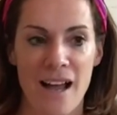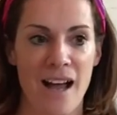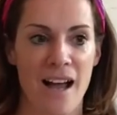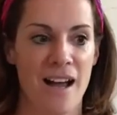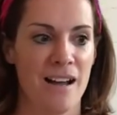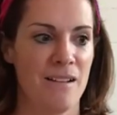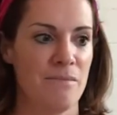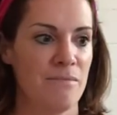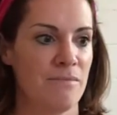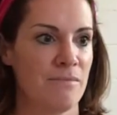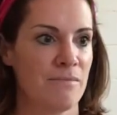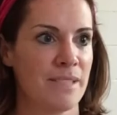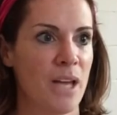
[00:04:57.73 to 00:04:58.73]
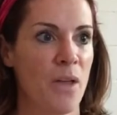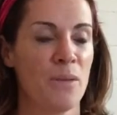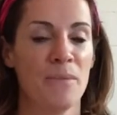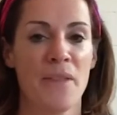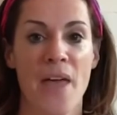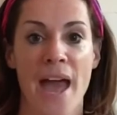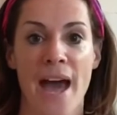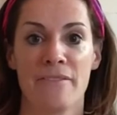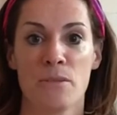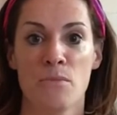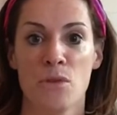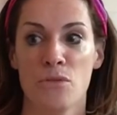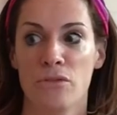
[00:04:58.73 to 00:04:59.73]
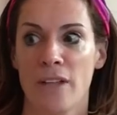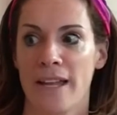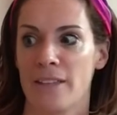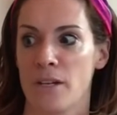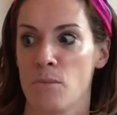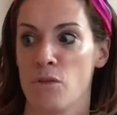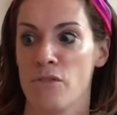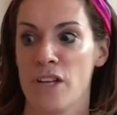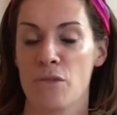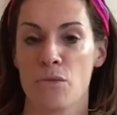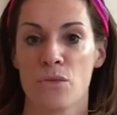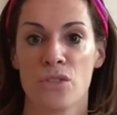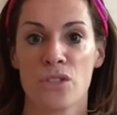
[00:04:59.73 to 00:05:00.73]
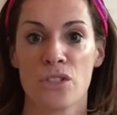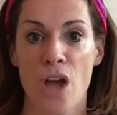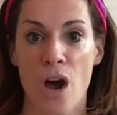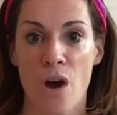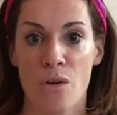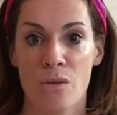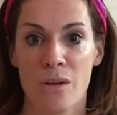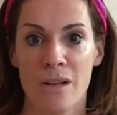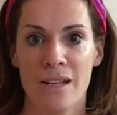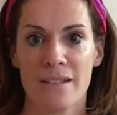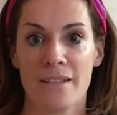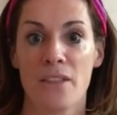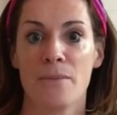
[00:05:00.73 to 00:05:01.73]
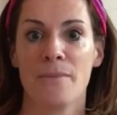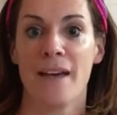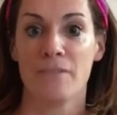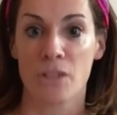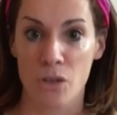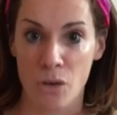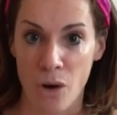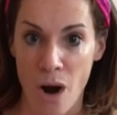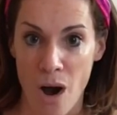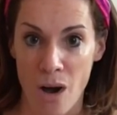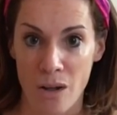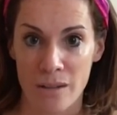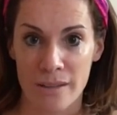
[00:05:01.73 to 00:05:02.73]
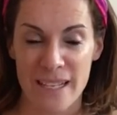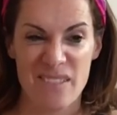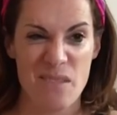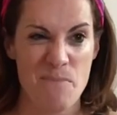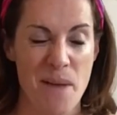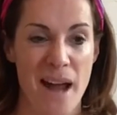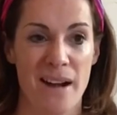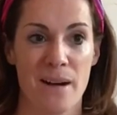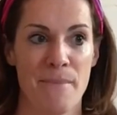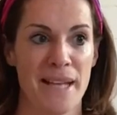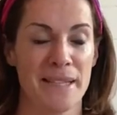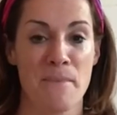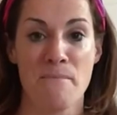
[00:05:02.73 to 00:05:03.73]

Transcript: tell them that they have to move like they're moving through snow. Tell them they have to crawl. Even better, make them